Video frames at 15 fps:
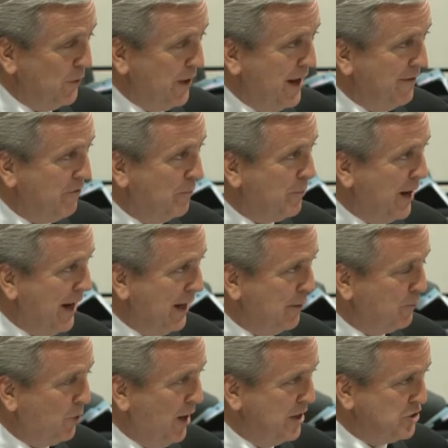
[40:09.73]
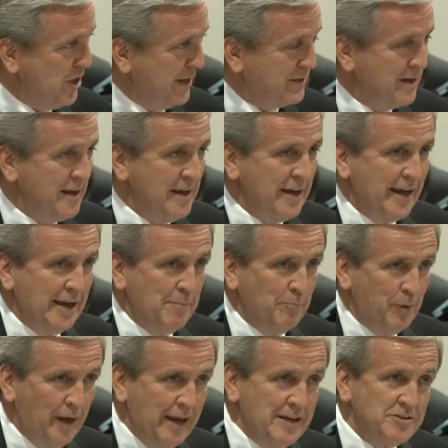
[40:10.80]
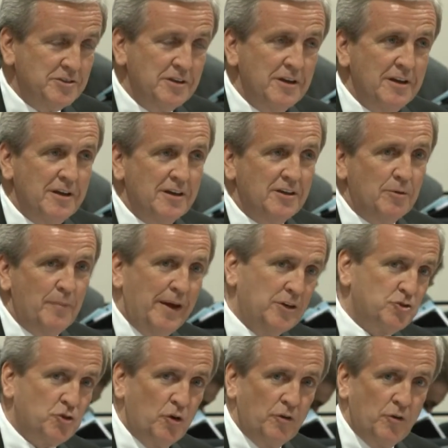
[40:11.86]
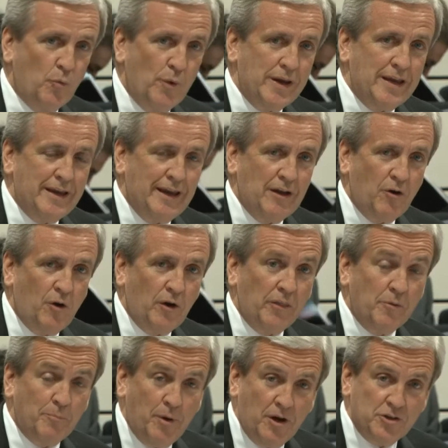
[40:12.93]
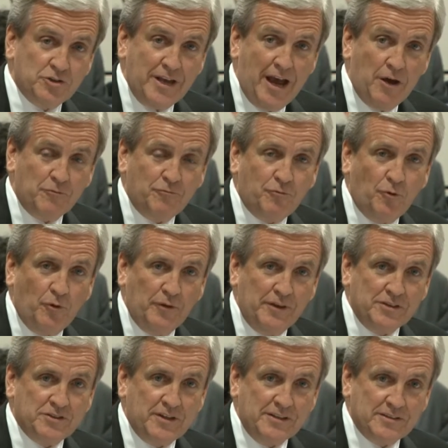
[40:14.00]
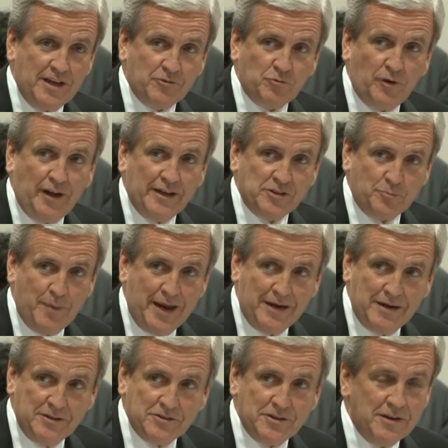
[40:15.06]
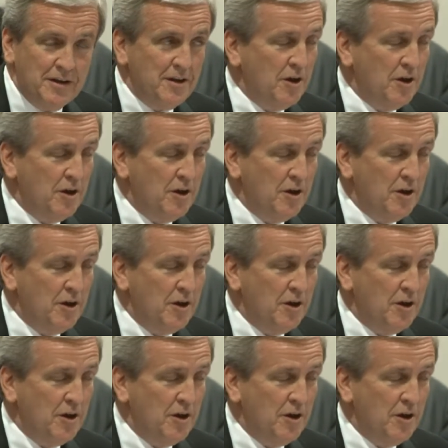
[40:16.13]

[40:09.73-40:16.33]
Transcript: We have a pilot project in place to make sure that we can get all of the bugs out for this decentralized maintenance.